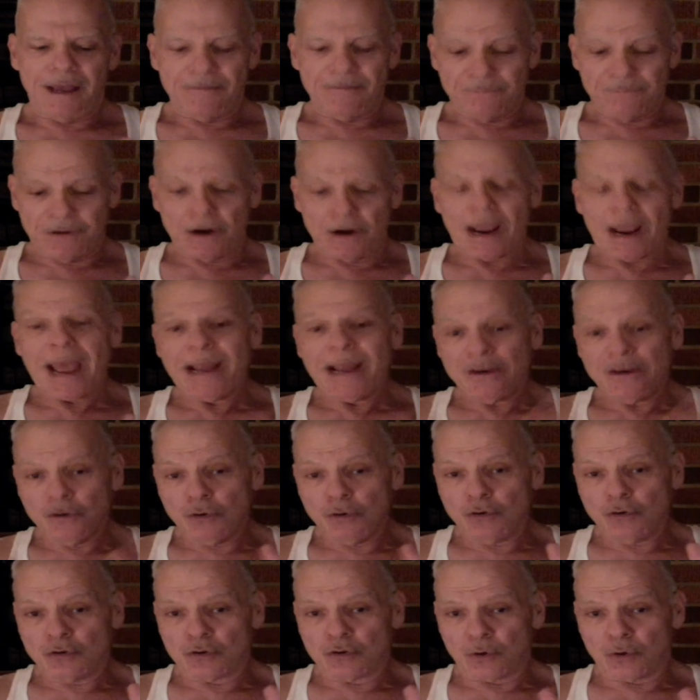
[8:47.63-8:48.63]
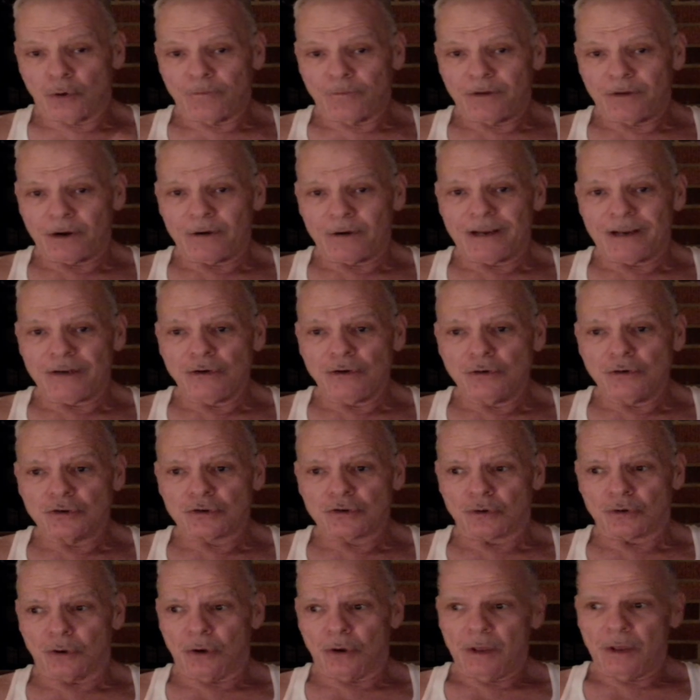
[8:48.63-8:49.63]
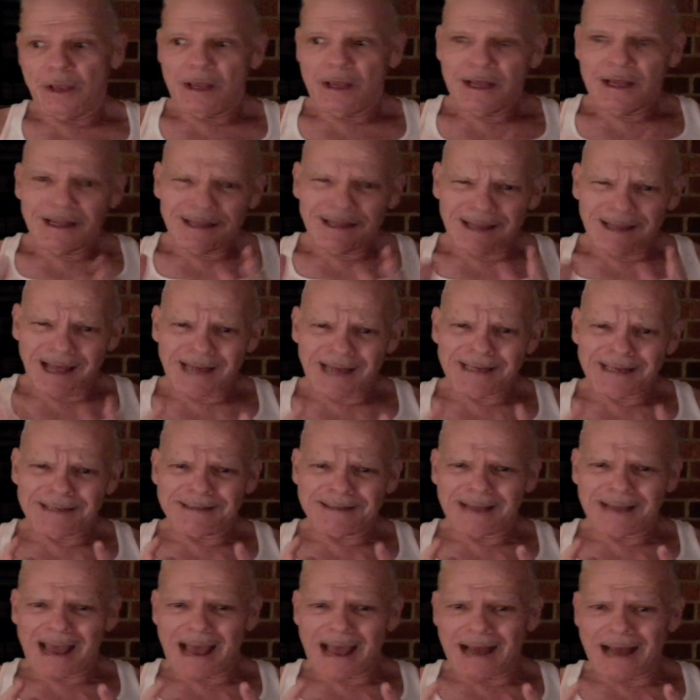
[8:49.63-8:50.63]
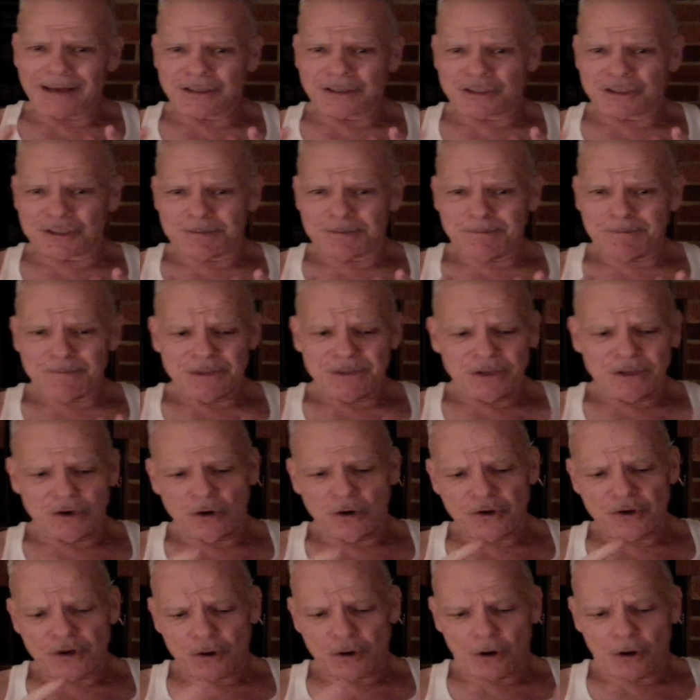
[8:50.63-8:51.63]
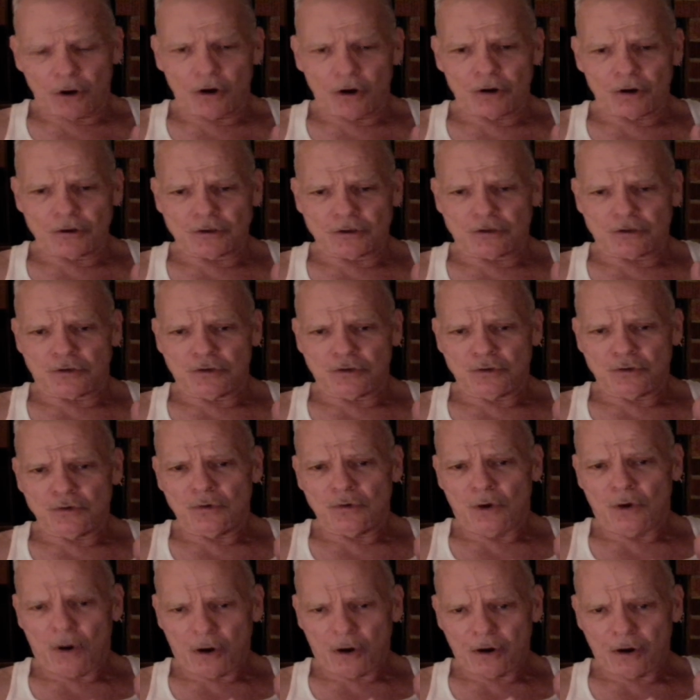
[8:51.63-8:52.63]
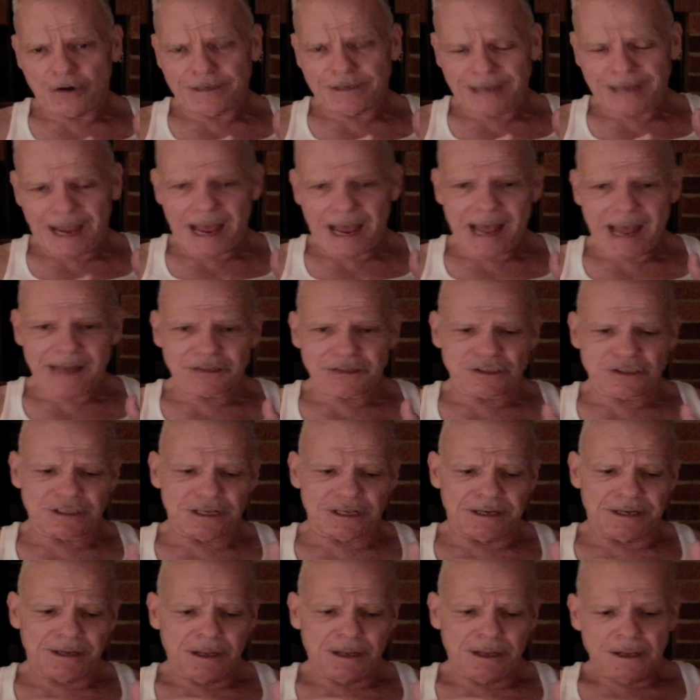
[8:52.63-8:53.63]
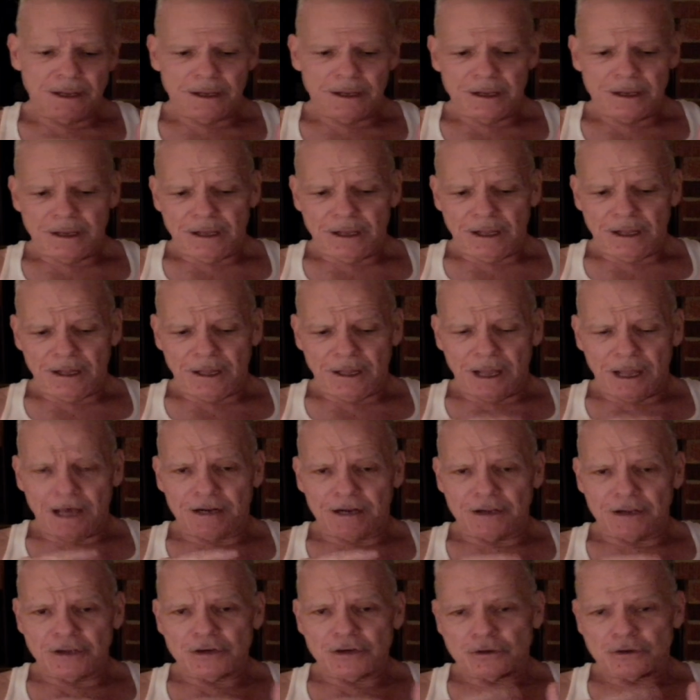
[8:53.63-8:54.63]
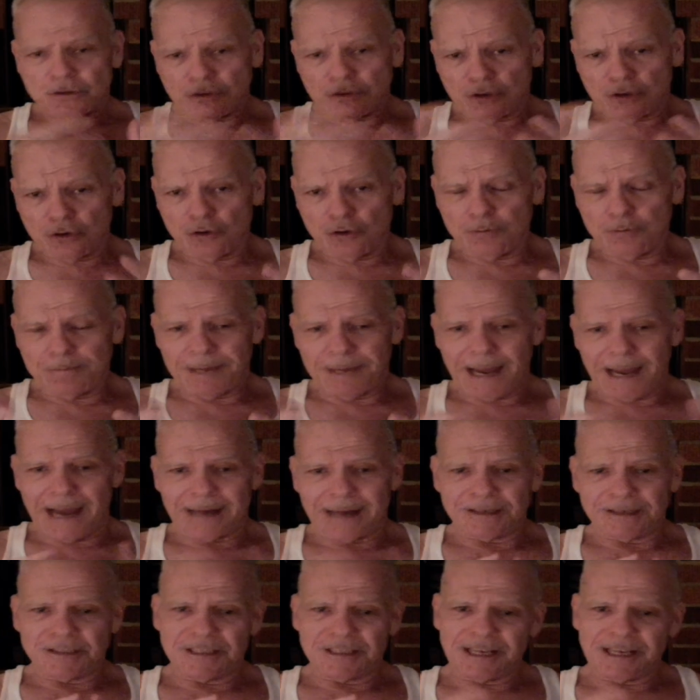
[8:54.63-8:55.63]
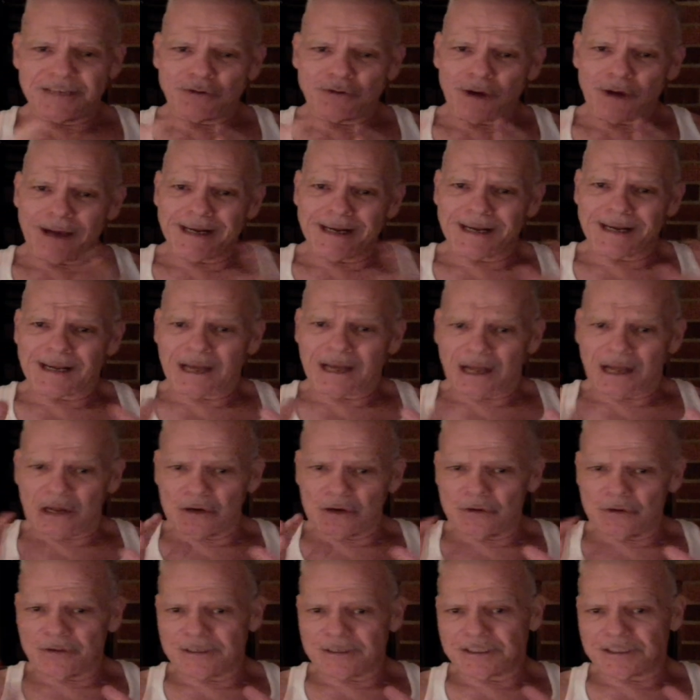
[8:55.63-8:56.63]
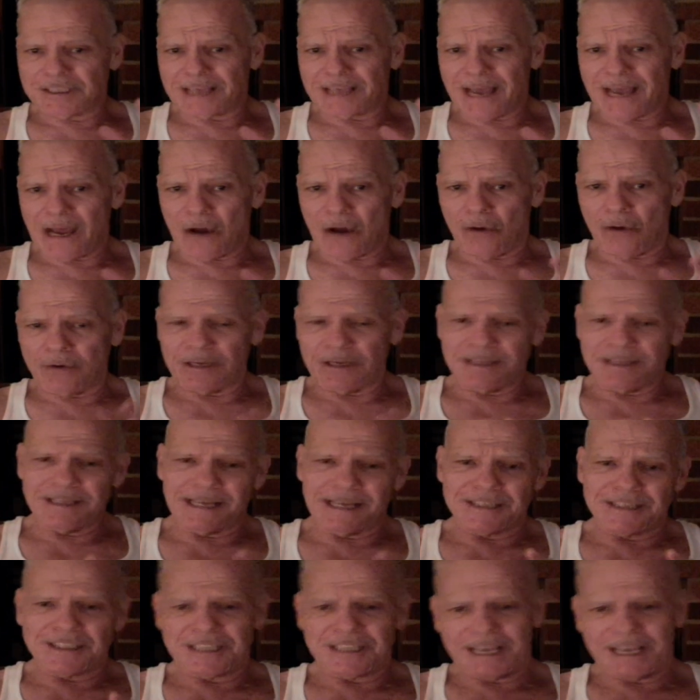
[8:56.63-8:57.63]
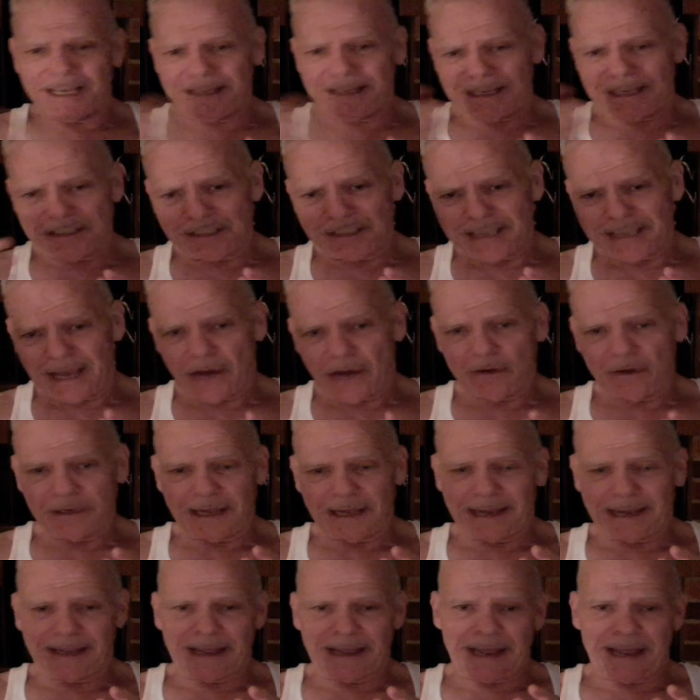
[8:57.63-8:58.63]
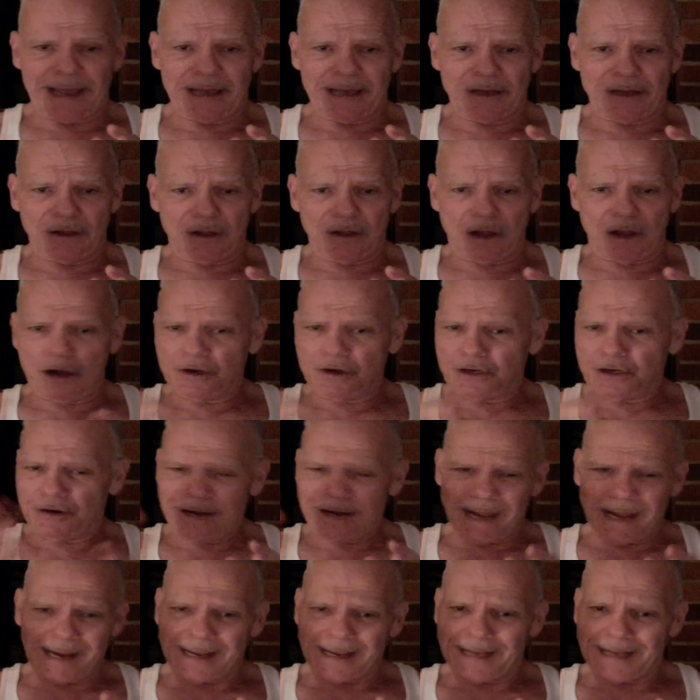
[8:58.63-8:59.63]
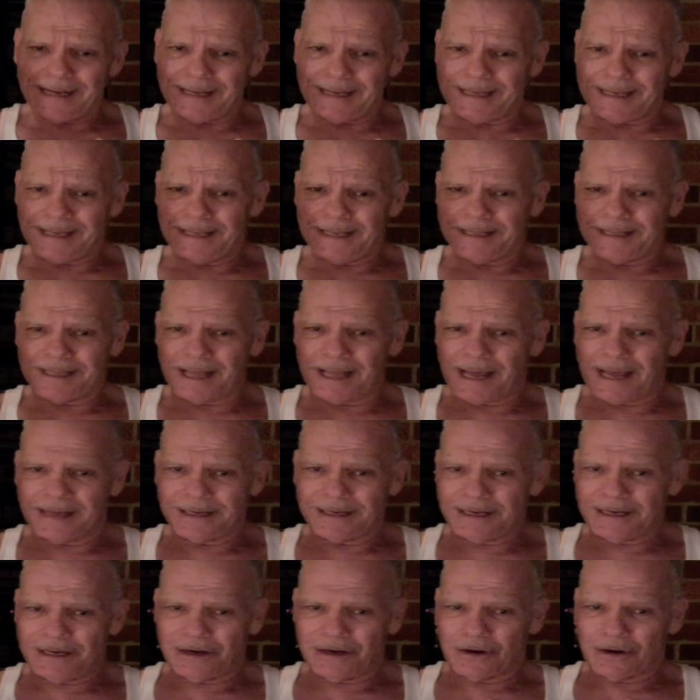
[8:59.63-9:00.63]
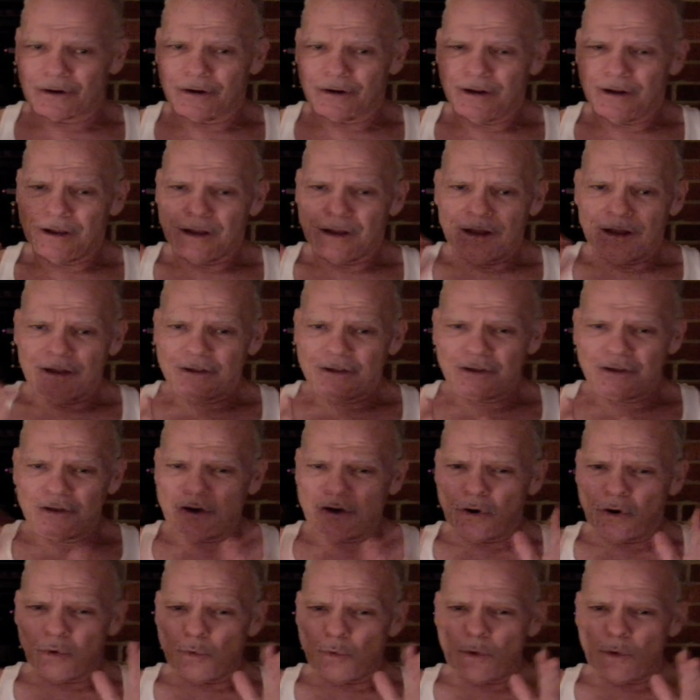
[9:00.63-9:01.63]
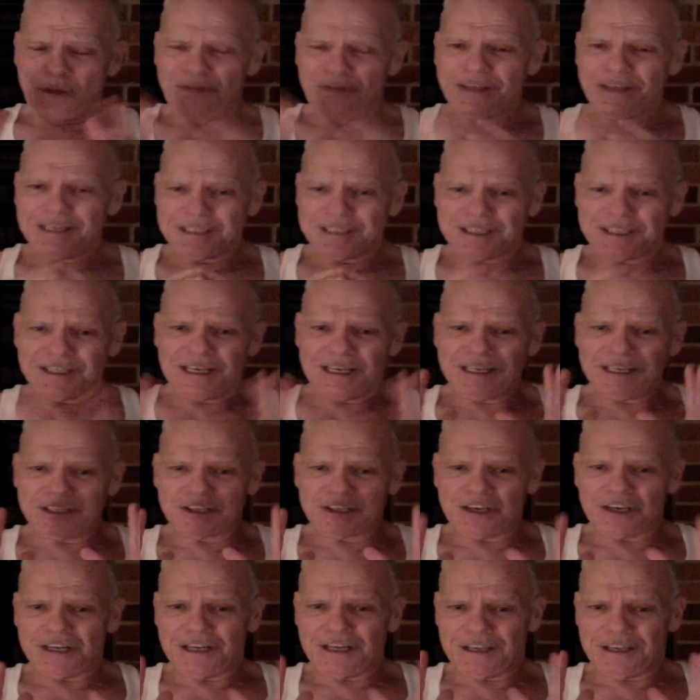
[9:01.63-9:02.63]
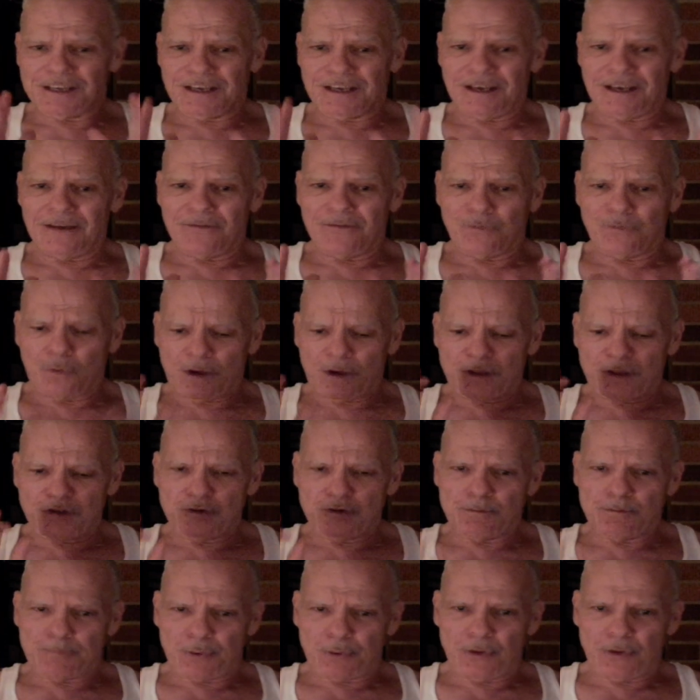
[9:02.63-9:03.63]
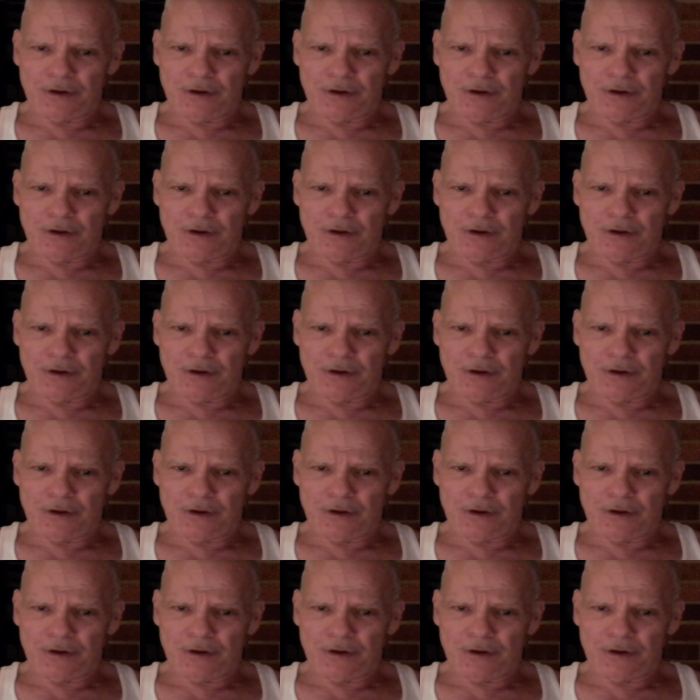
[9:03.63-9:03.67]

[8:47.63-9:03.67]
And neutral, very neutral. A lot of DACs, your R2R DACs and a lot of your tube DACs, they try to color the sound and they say they sound like analog. You're not going to get that here. This thing's going to give what you put